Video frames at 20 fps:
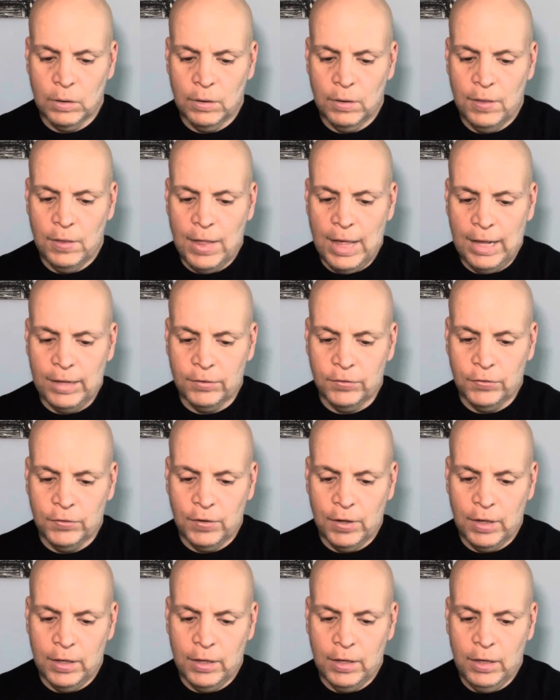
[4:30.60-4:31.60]
That
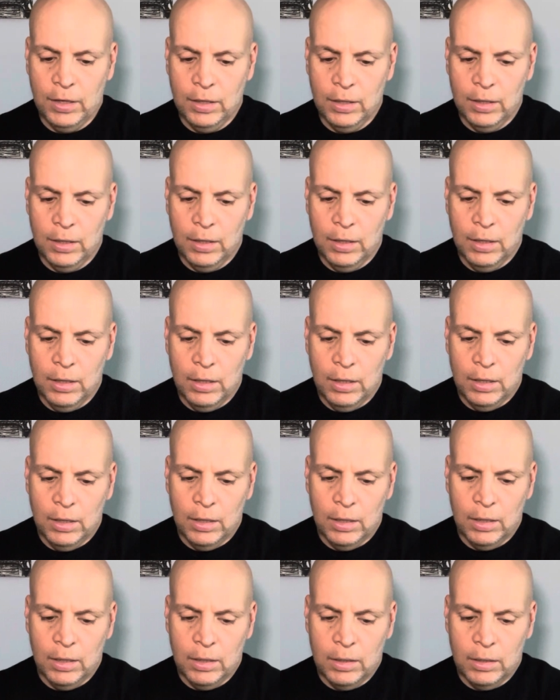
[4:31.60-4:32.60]
said,
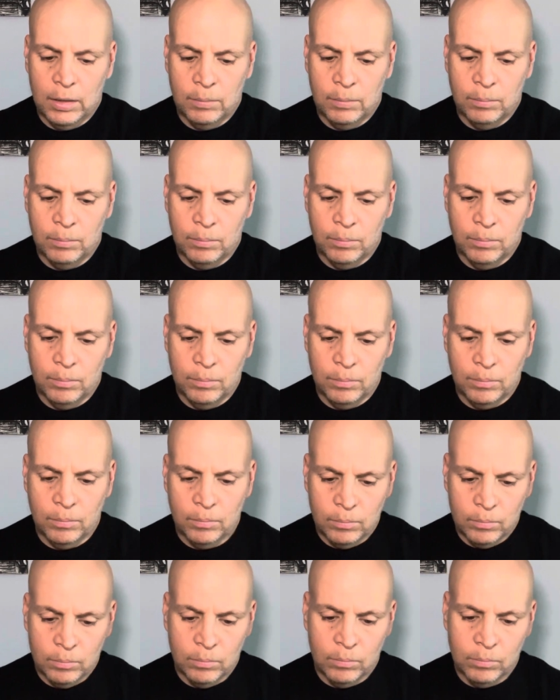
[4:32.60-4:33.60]
sorry,
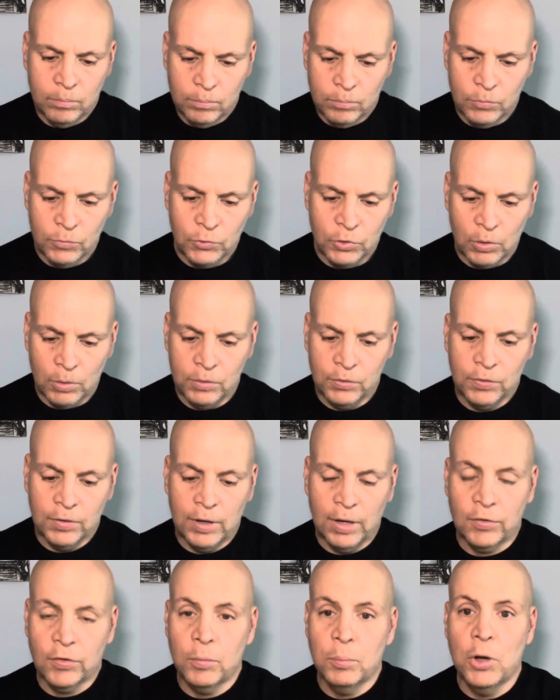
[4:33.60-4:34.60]
just
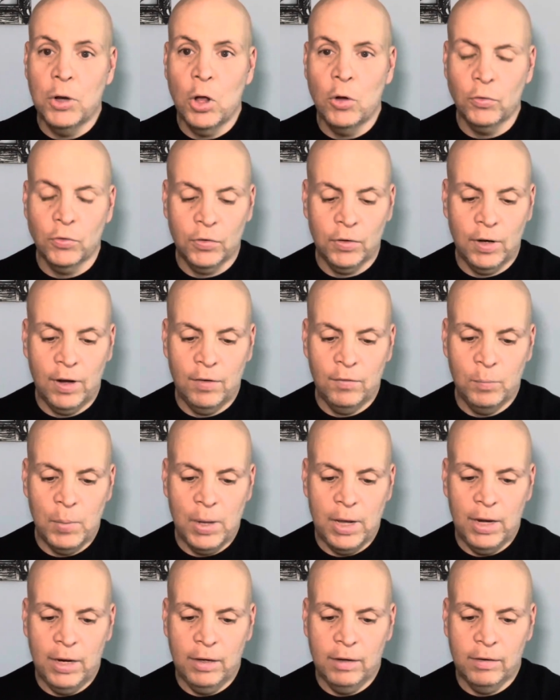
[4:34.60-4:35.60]
got some notes that I've
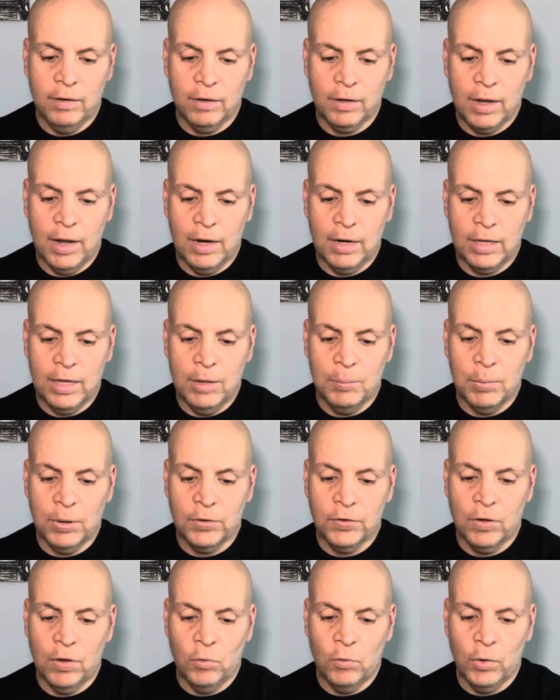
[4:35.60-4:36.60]
made to kind of keep
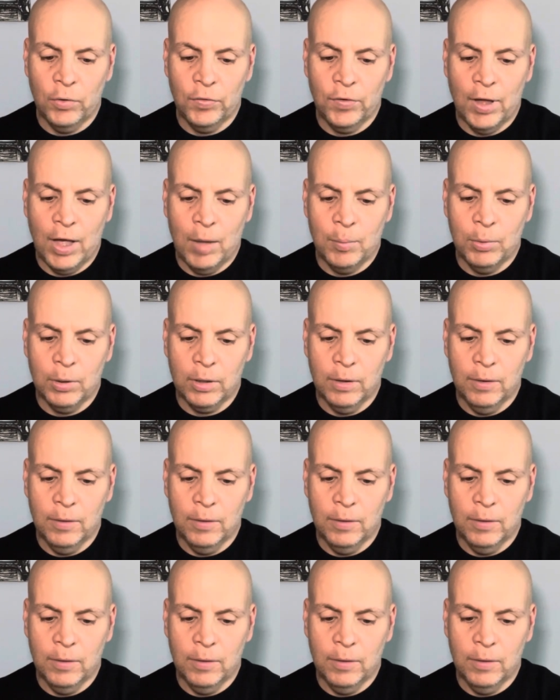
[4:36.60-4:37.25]
myself on topic.